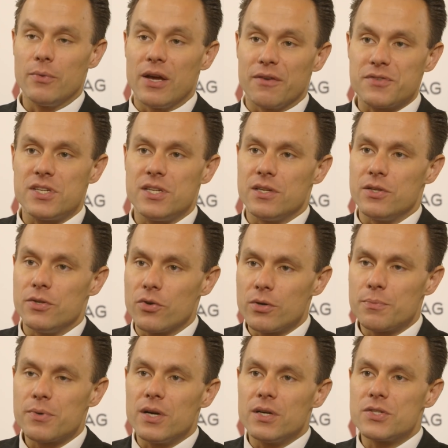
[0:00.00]
have seen in
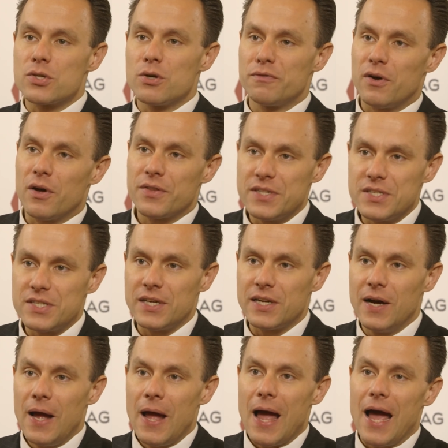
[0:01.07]
Europe so far this
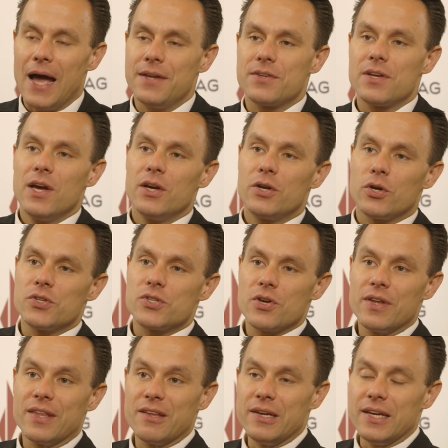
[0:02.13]
year. And
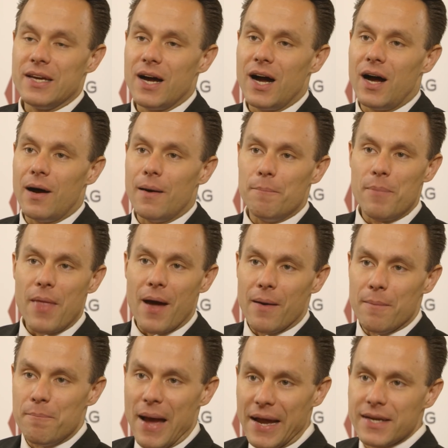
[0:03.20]
concerning the
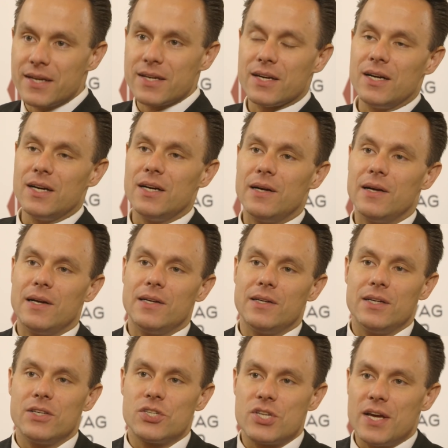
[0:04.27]
bank
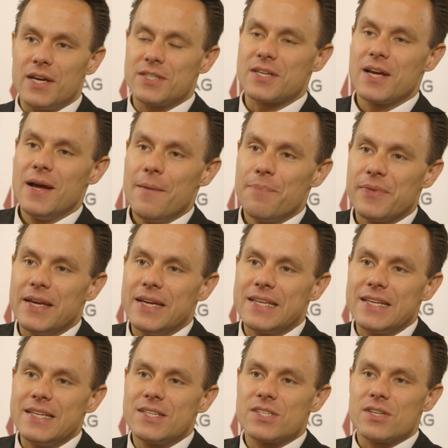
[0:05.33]
shares,
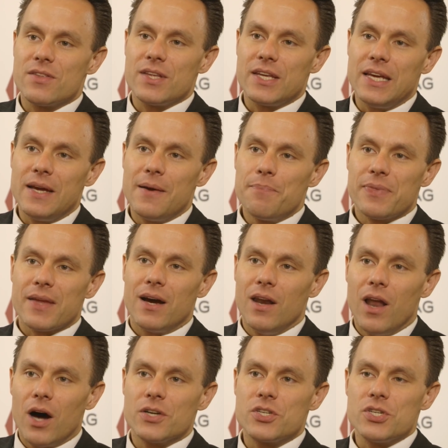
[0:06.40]
it is the
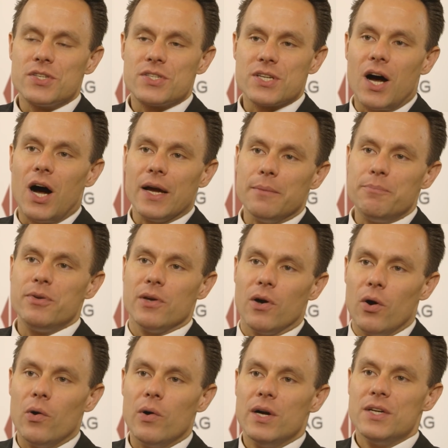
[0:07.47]
largest
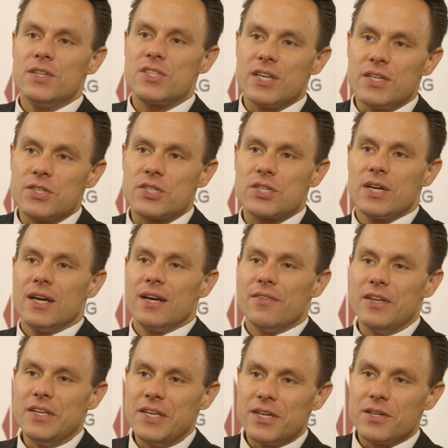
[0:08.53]
IPO since
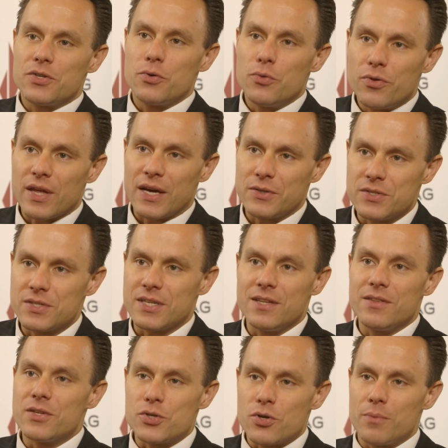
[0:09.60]
the year 2000
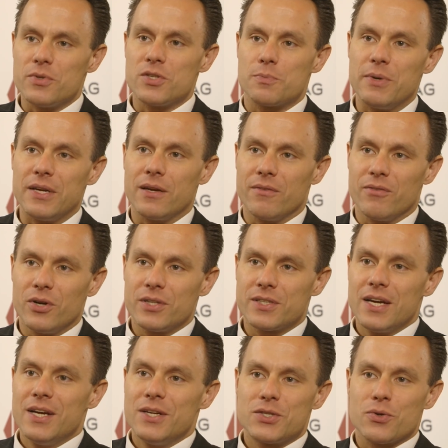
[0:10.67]
in the German-speaking world.
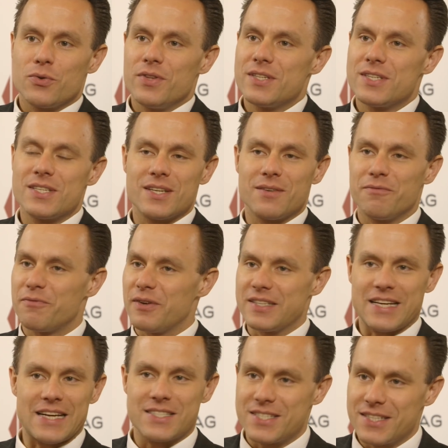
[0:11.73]
So this is a
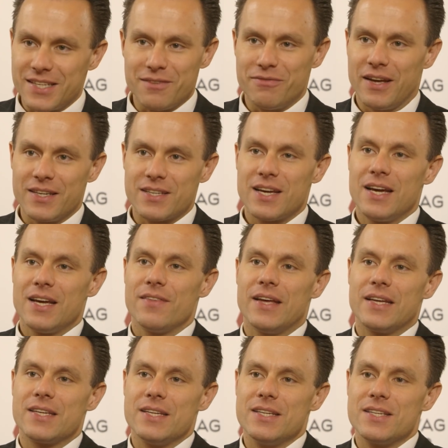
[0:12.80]
fantastic event
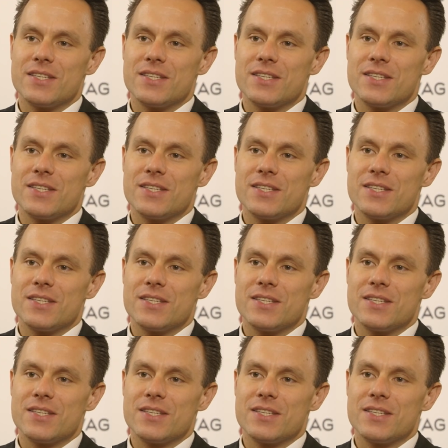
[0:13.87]
that